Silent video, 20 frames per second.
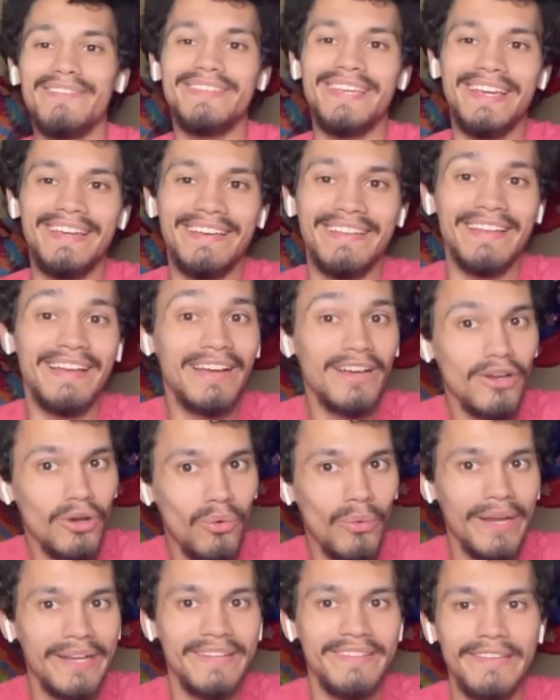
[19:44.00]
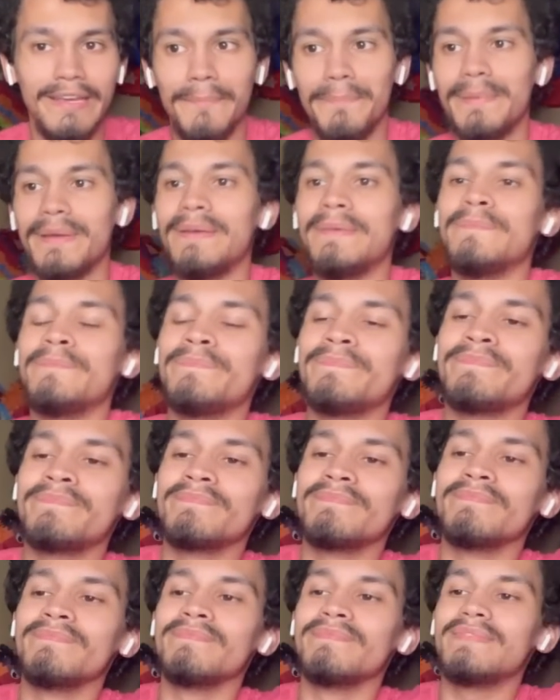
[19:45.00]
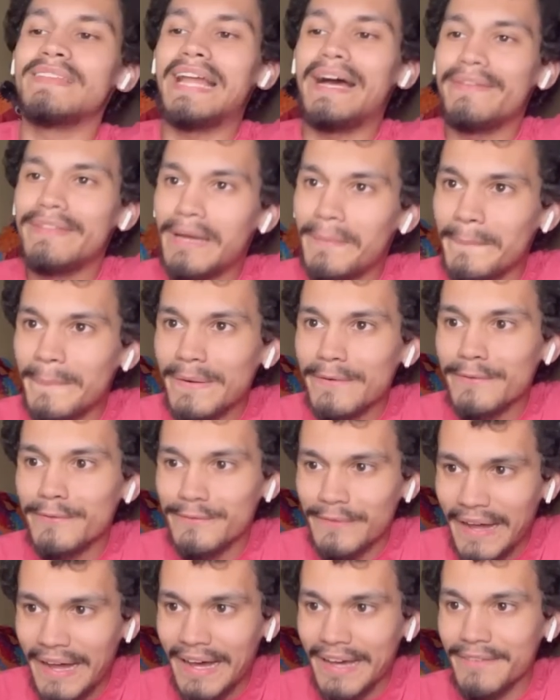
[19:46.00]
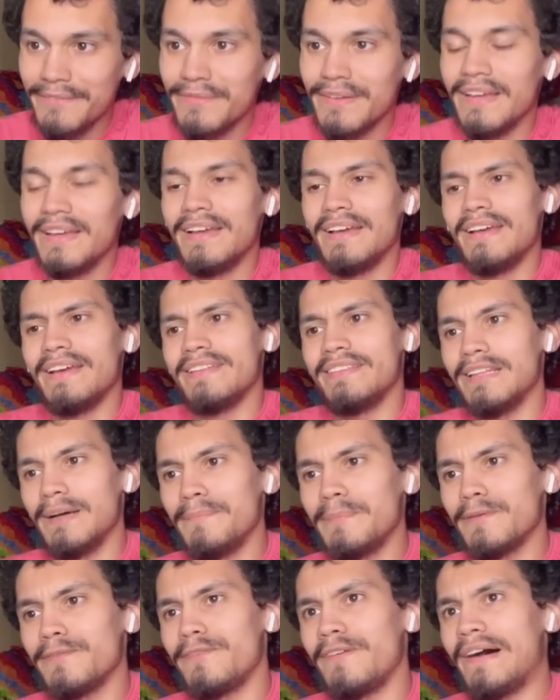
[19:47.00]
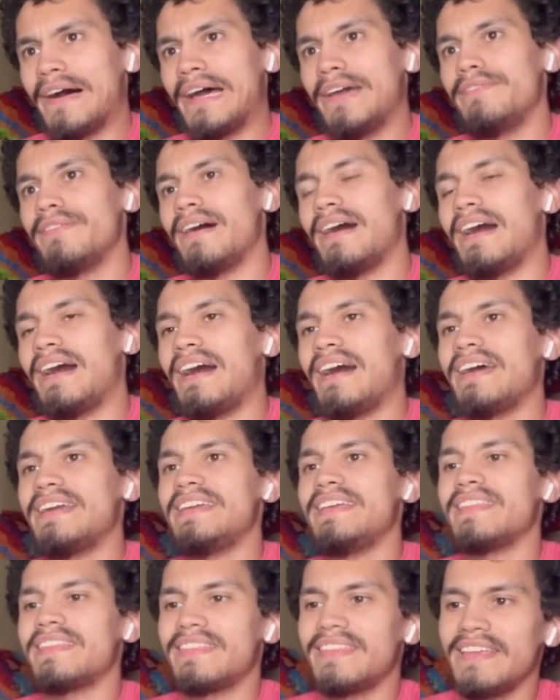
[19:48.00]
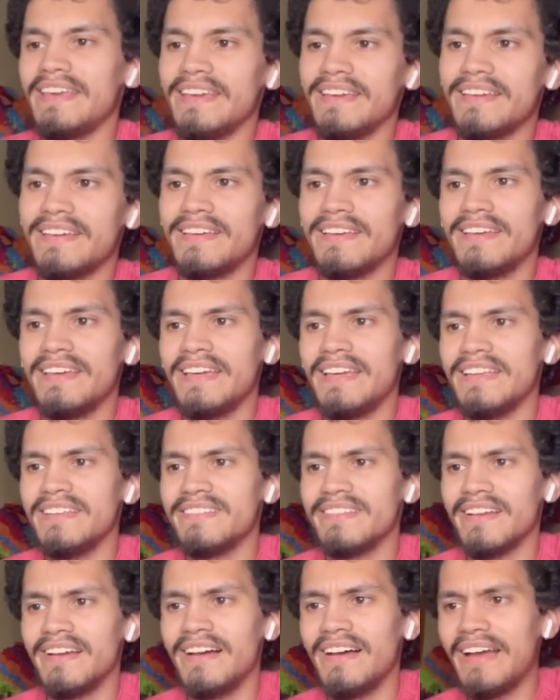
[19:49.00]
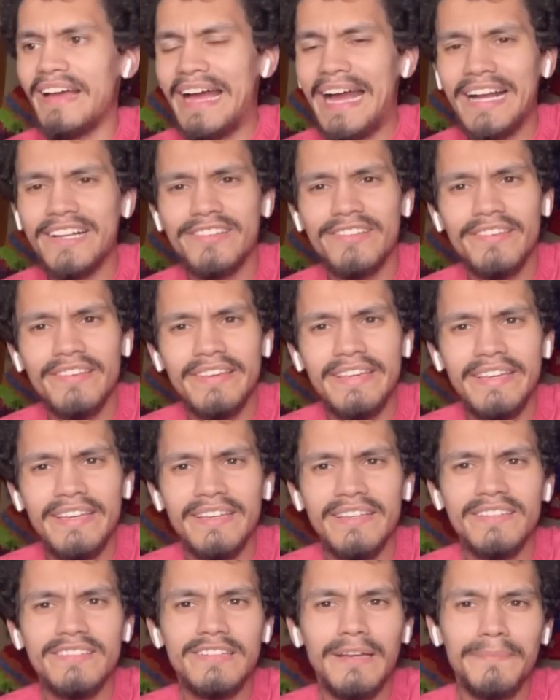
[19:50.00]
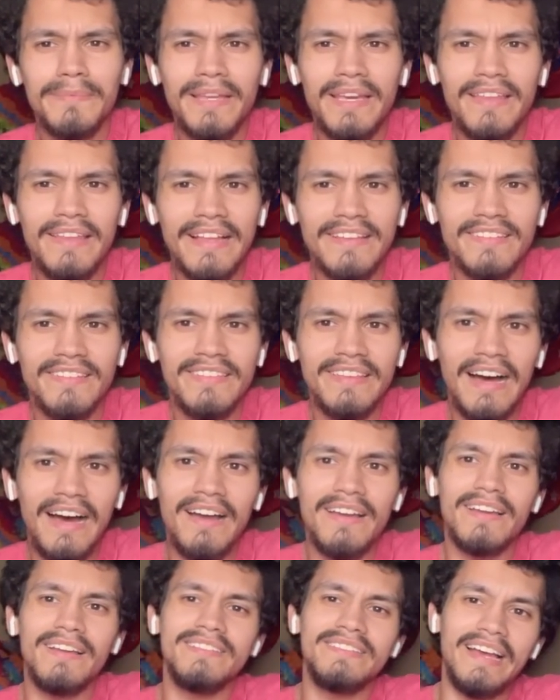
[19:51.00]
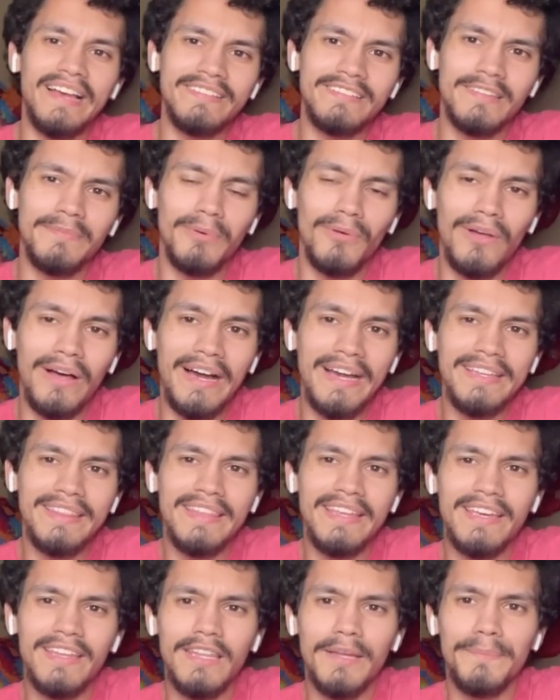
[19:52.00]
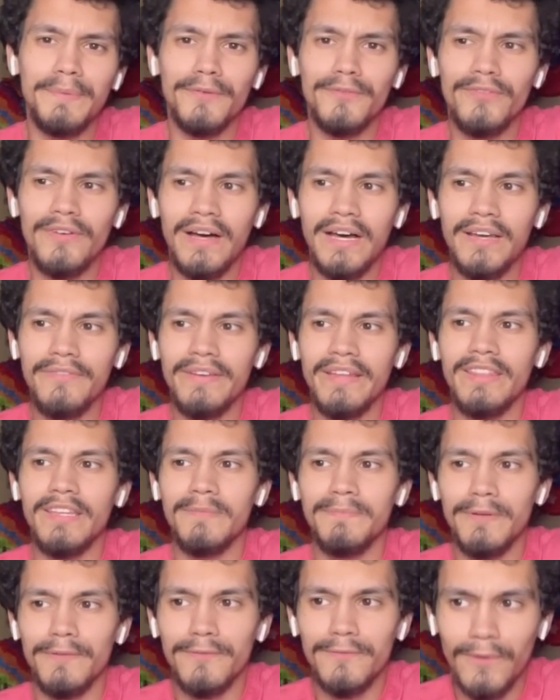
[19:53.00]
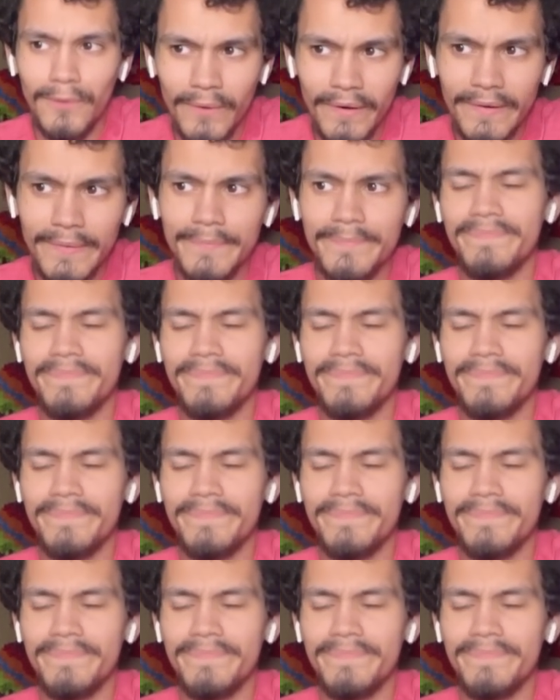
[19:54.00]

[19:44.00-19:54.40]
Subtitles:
taken quite a dip. Now, number 5. Number 5, I think, is actually something that's not contestable. I think number 5 and number 4